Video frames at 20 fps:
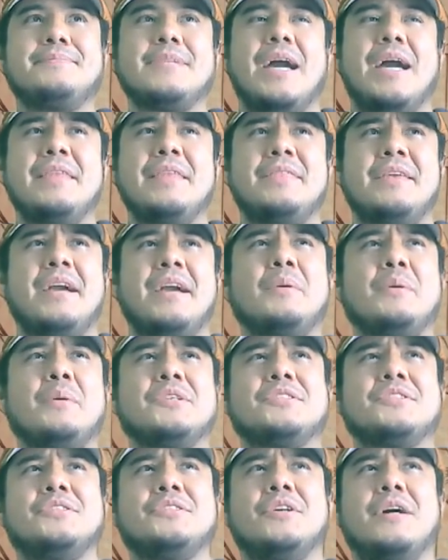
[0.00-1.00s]
I think I
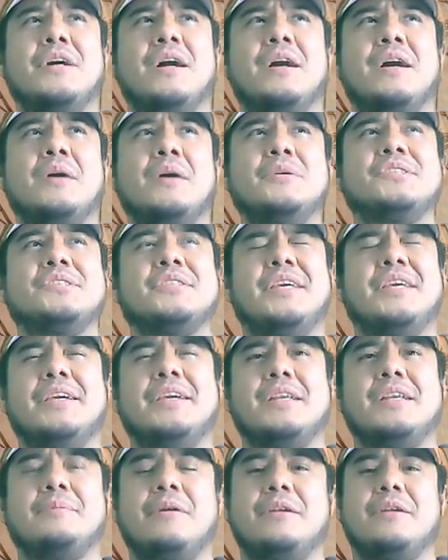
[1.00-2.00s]
was
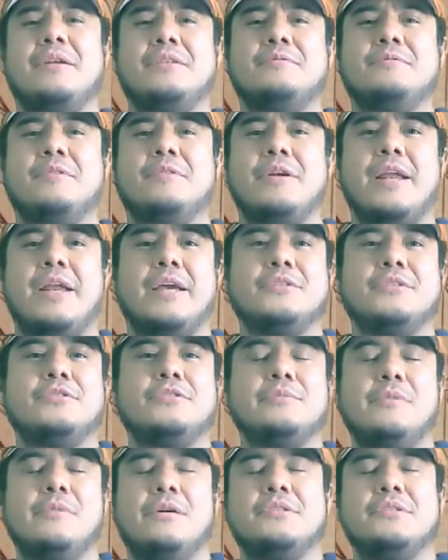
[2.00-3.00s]
thinking about it for like
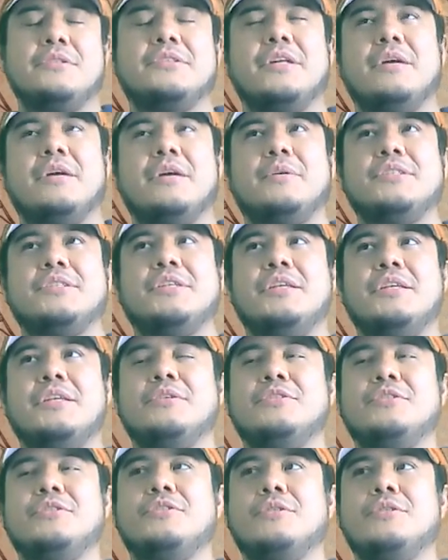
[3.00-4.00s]
2 months. I wasn't
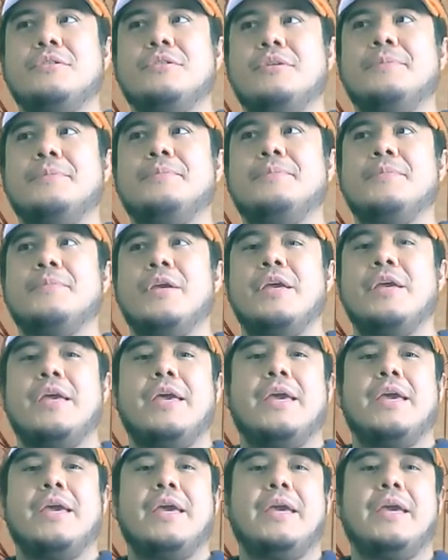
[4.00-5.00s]
even sure.
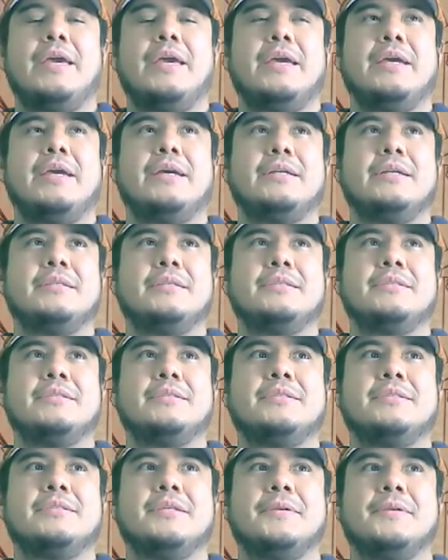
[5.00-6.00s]

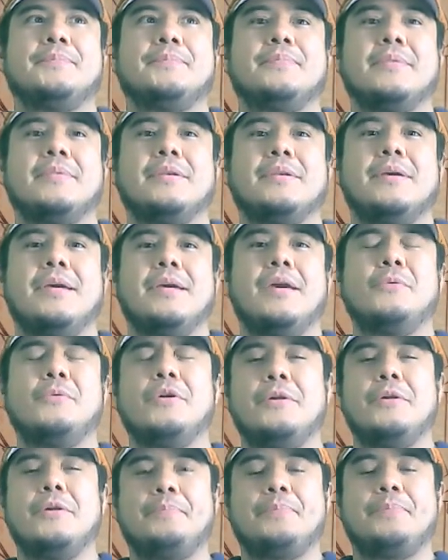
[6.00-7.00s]
And
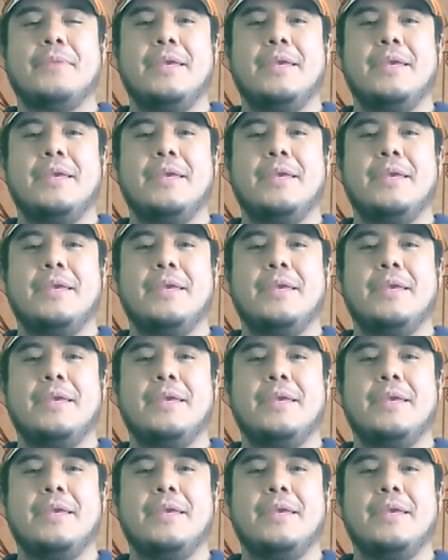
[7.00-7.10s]
well,